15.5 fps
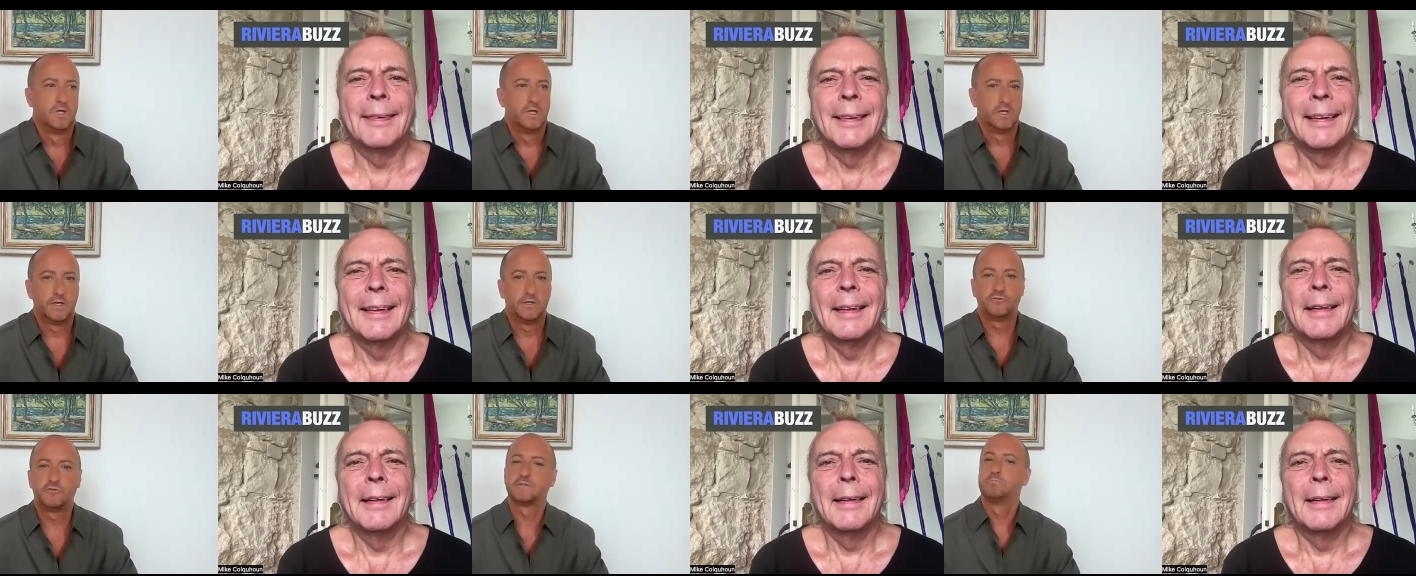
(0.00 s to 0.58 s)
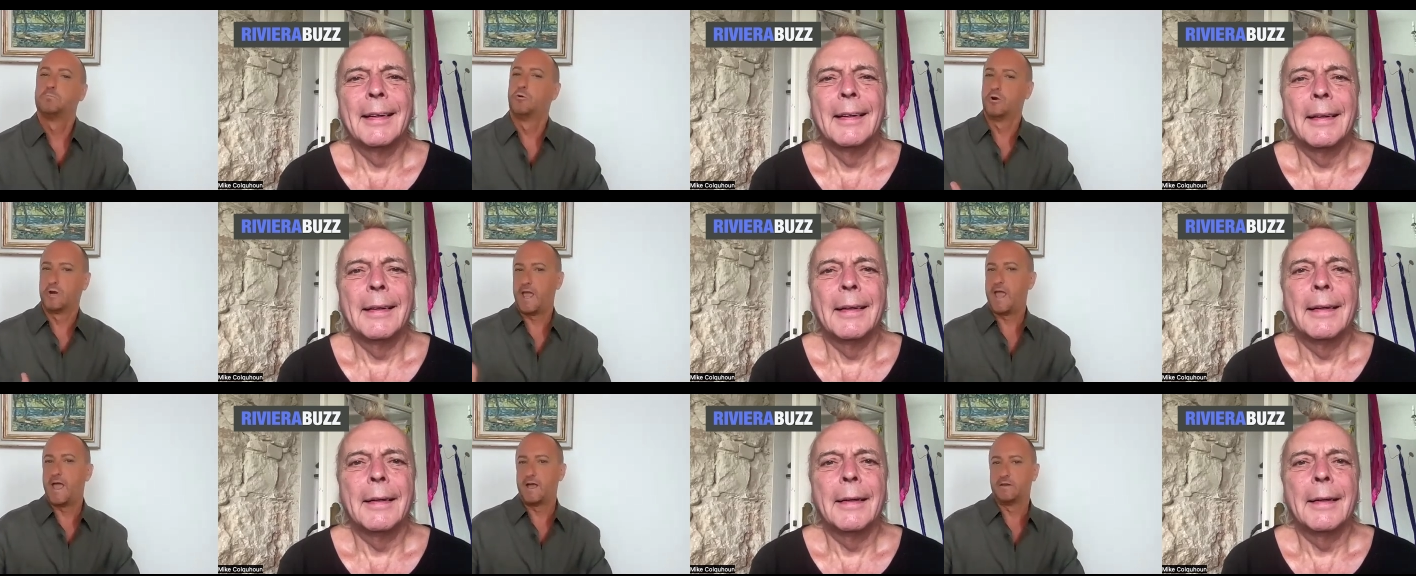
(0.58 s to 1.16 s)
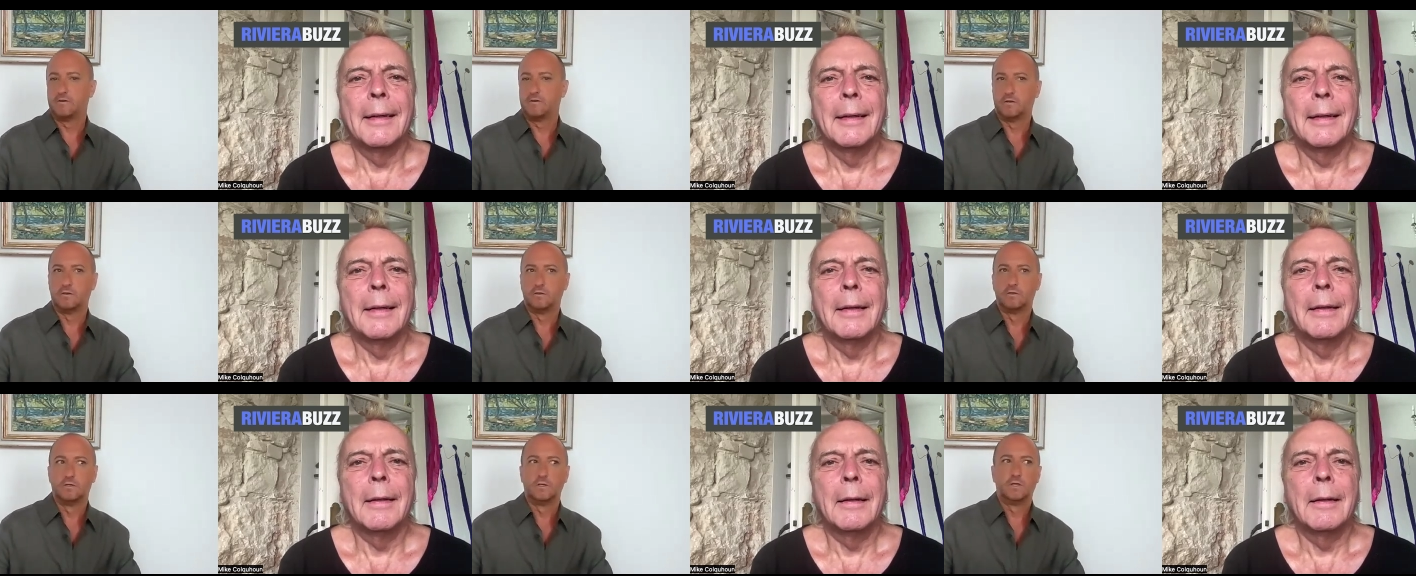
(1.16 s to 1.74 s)
Speaker 1: it's just more to
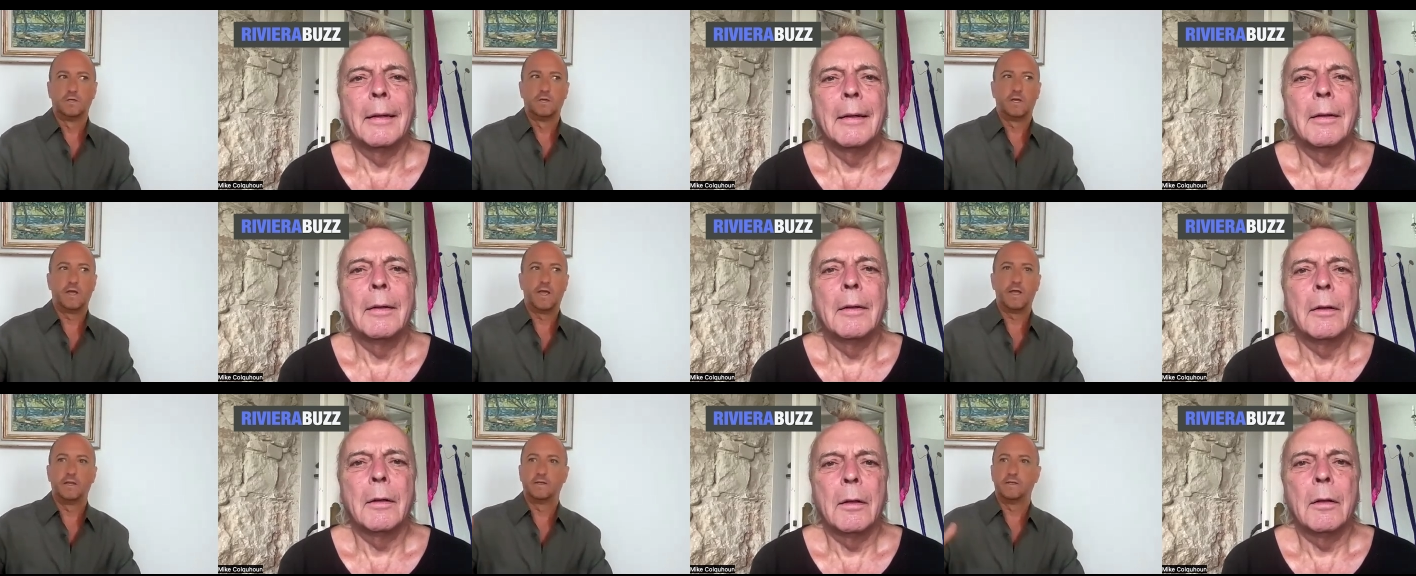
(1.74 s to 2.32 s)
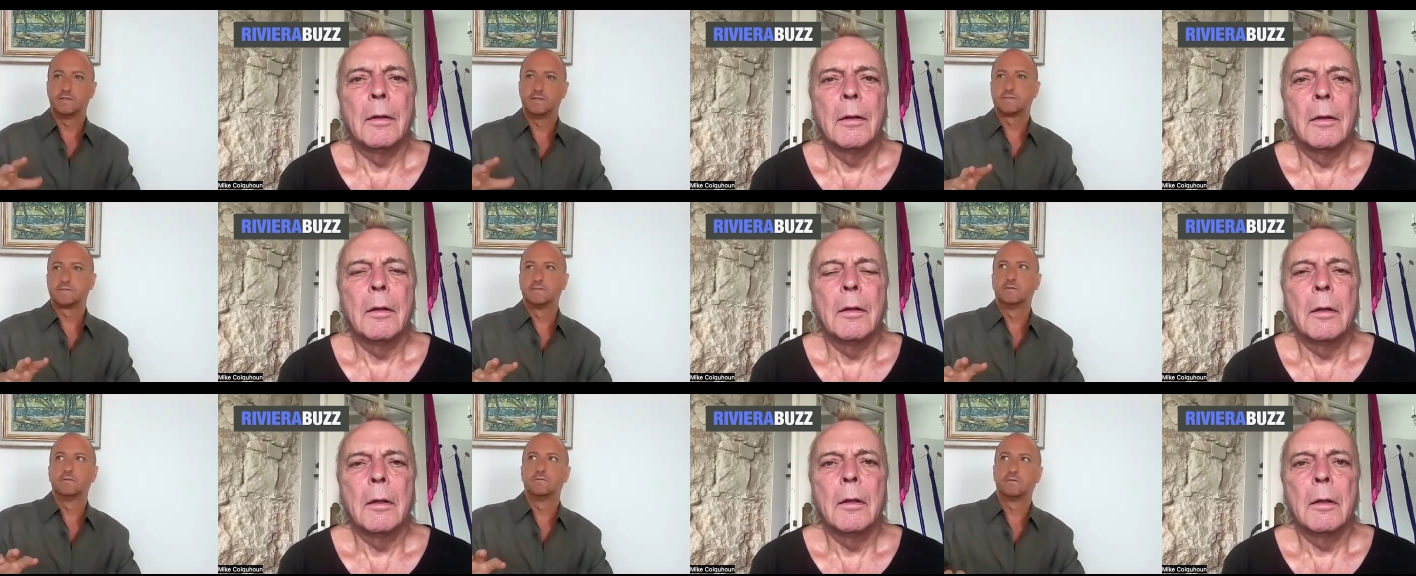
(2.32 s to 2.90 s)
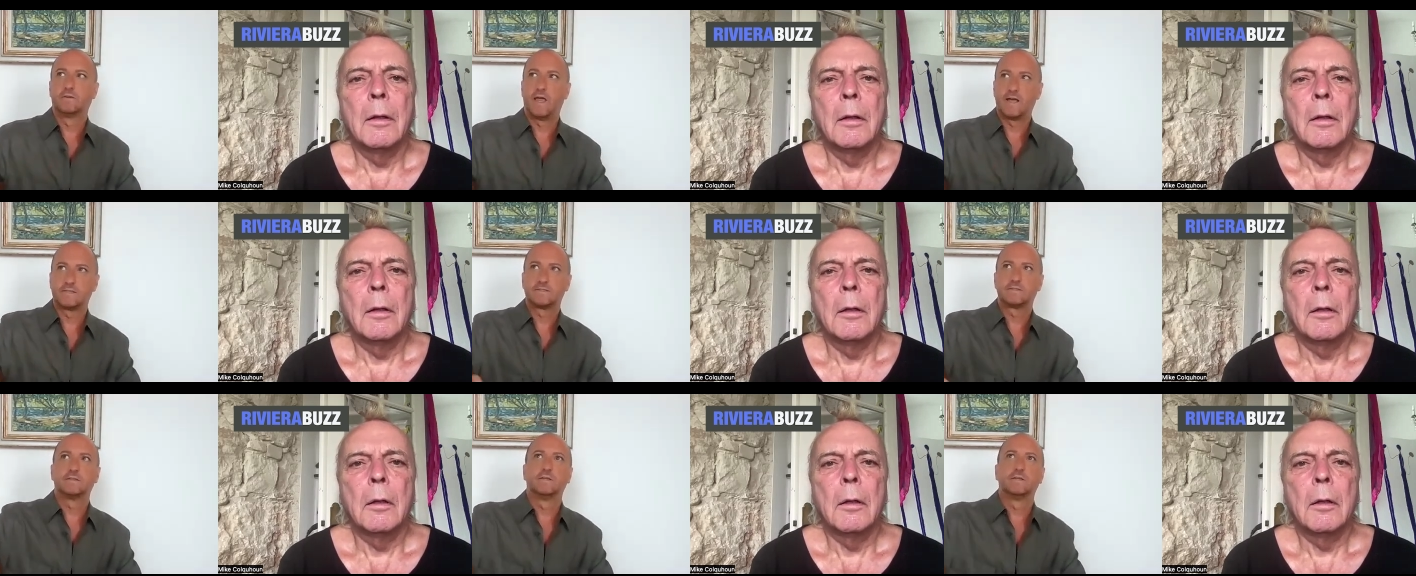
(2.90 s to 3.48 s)
handle and it's
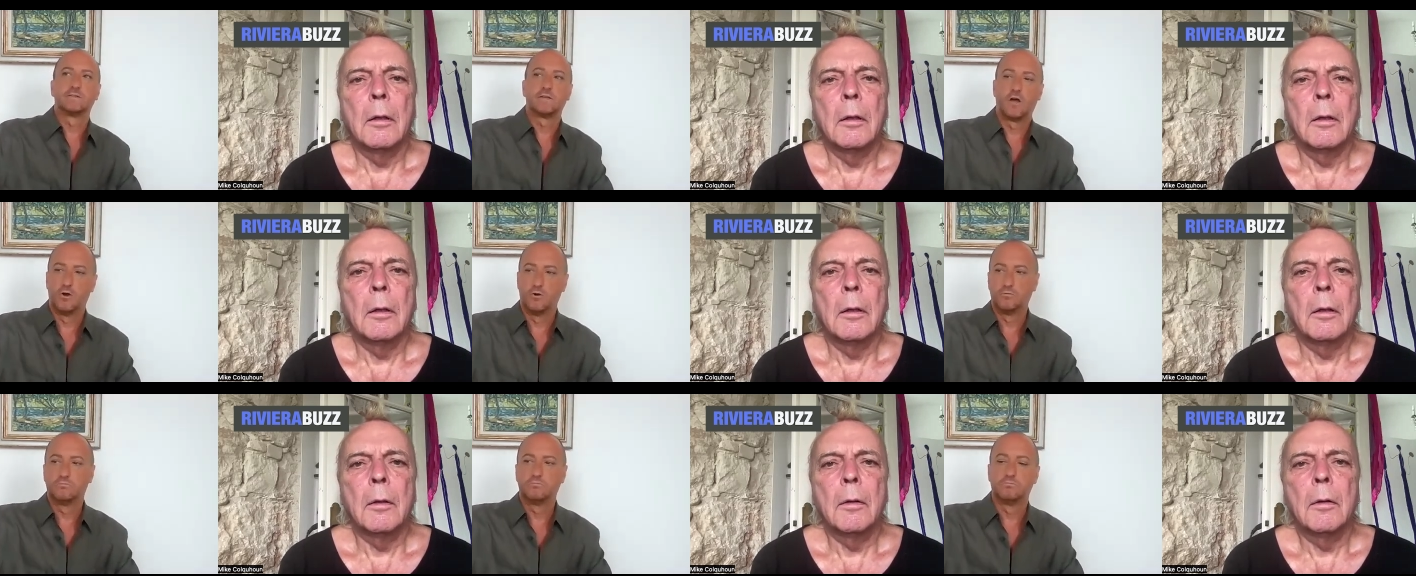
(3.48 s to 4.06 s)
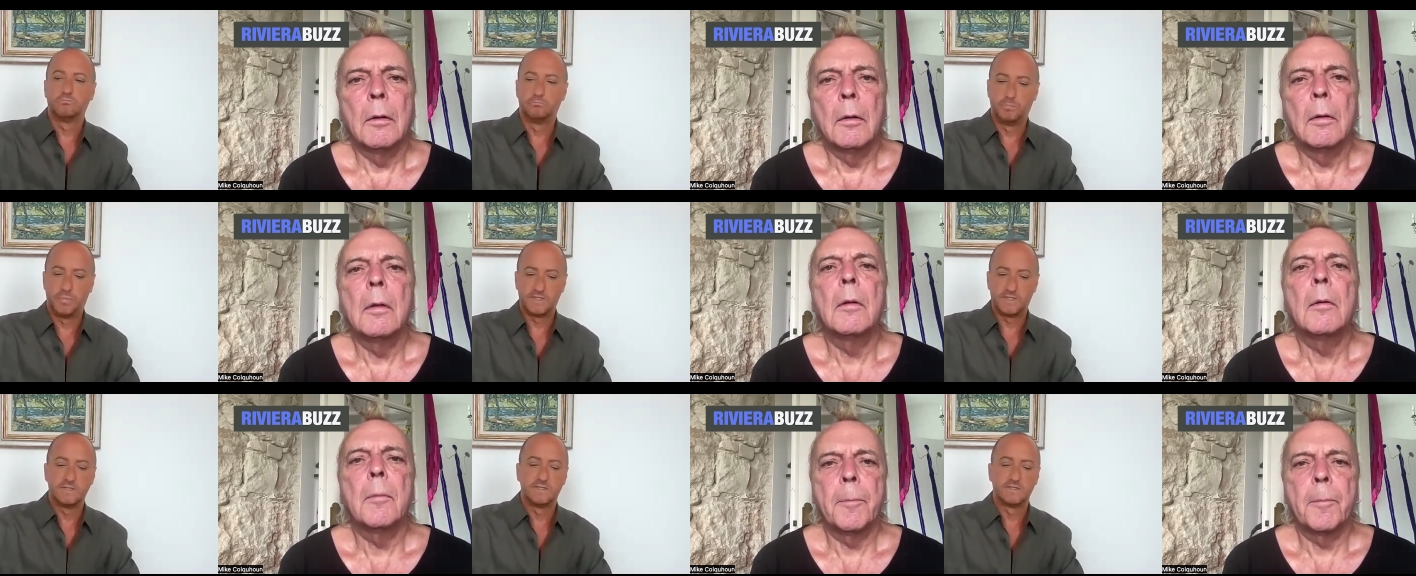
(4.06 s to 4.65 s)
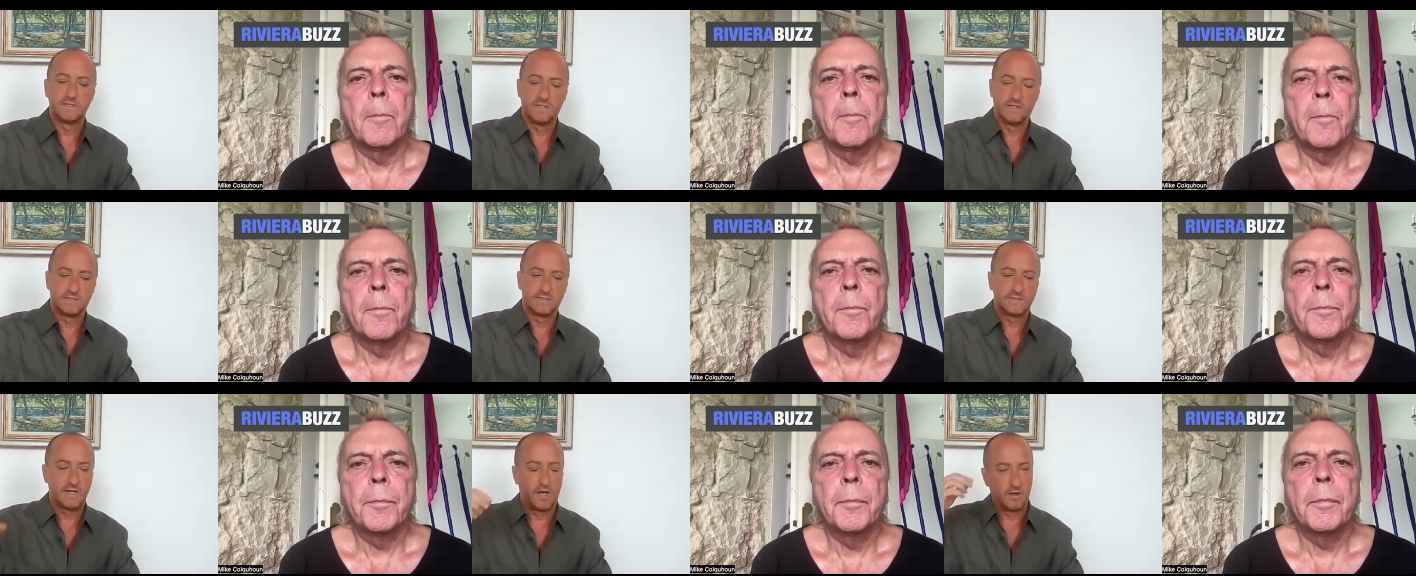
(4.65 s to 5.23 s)
that's its own business in
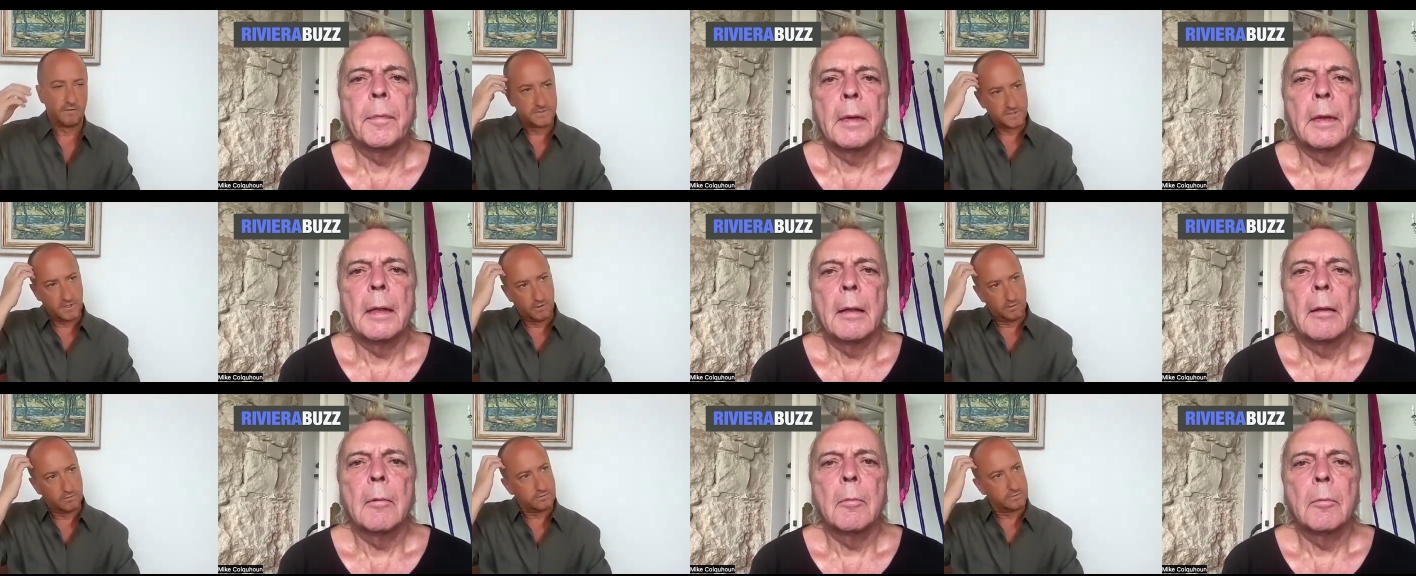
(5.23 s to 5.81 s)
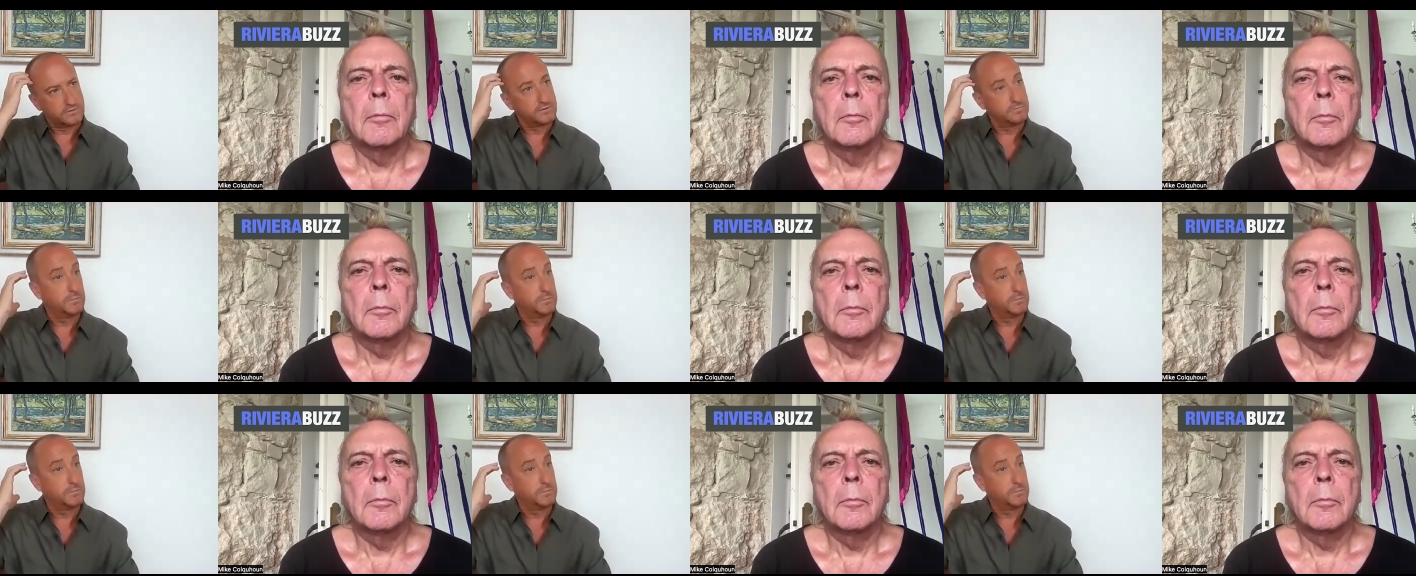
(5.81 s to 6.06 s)
itself. So to